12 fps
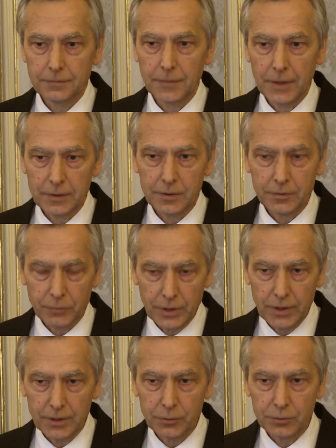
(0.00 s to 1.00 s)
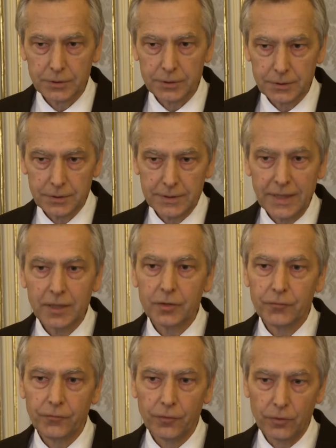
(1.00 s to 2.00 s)
but really to
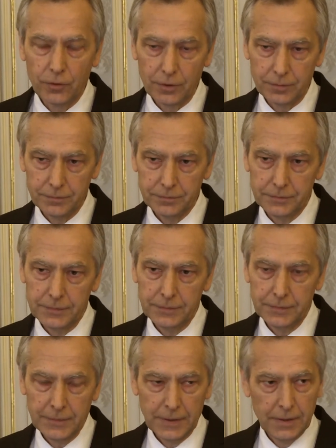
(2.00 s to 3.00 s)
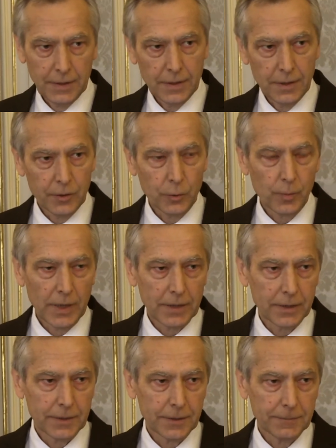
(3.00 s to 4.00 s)
stand for
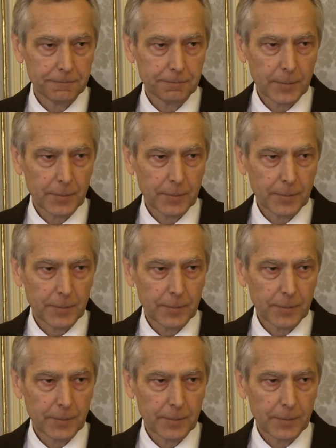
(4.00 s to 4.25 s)
humanity.